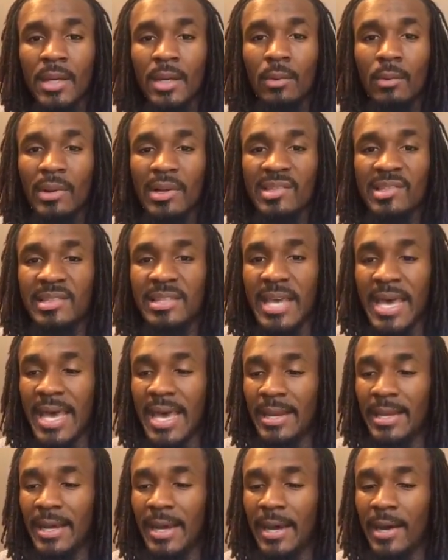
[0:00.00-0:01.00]
was
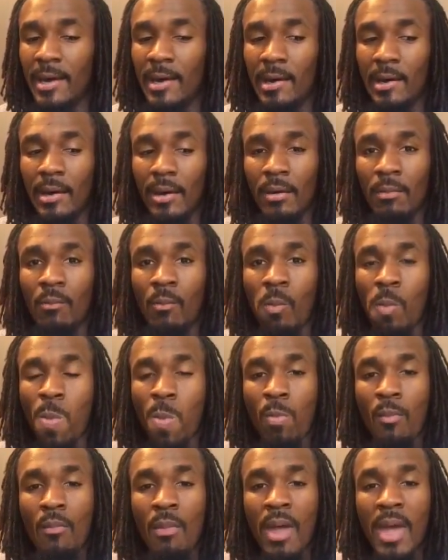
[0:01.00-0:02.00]
that, um,
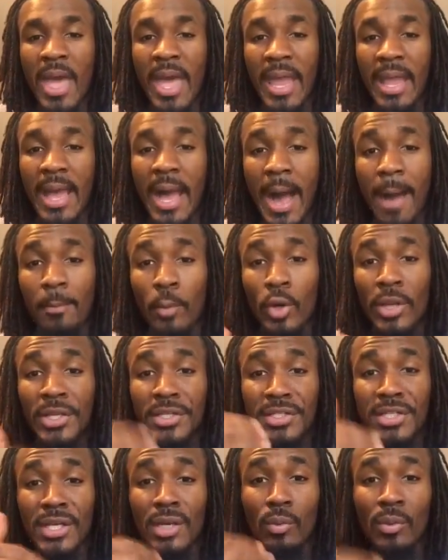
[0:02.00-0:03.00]
hey, I'm going to
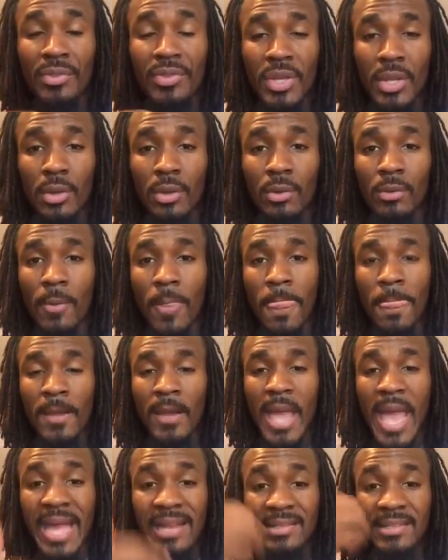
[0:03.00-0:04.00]
deal with you
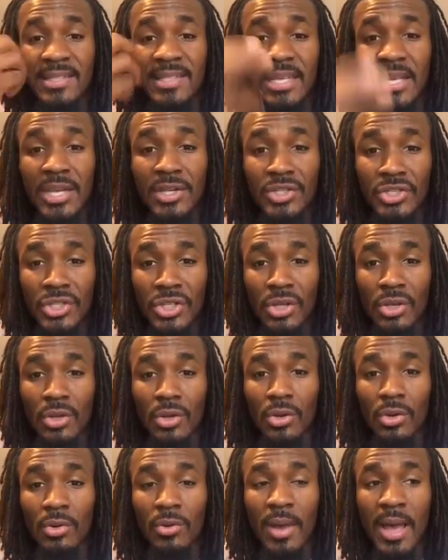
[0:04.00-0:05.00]
and teach
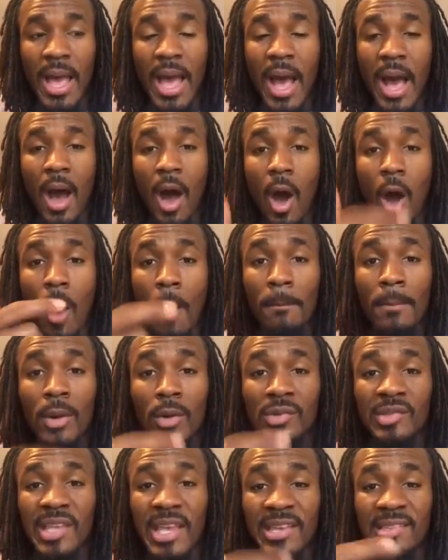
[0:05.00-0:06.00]
you
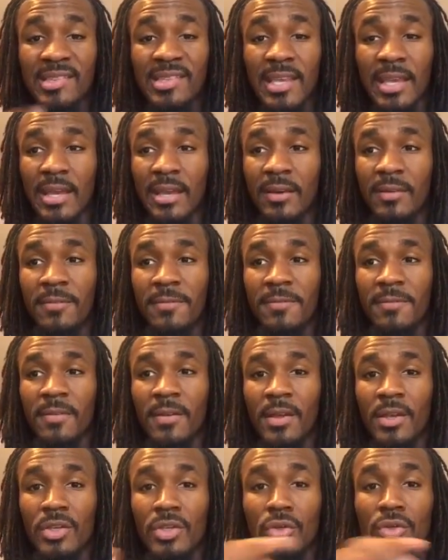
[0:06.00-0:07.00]
almost as if
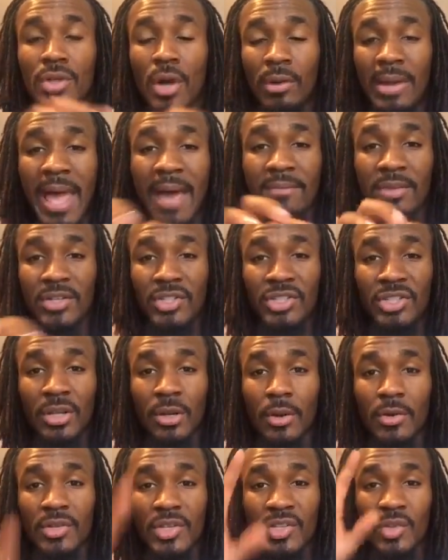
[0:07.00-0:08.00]
you don't have a
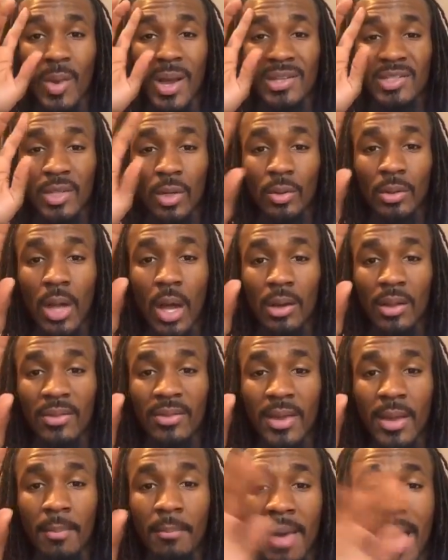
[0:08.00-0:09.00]
church. So I told all of
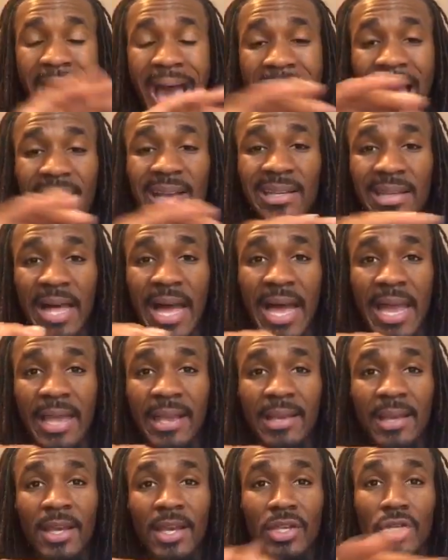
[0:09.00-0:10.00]
them, act
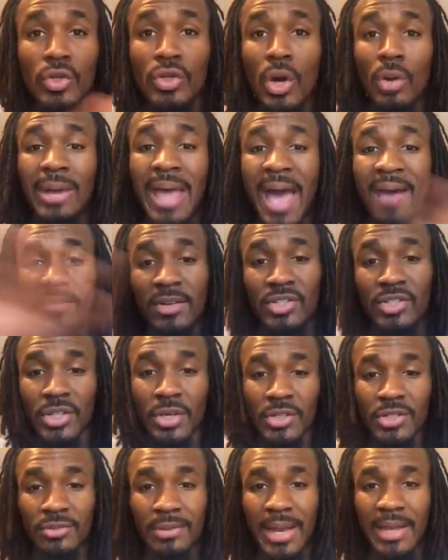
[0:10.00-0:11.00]
like you don't have a
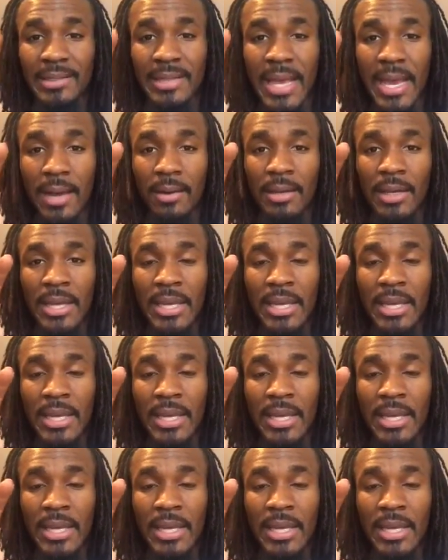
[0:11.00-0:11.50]
church right now.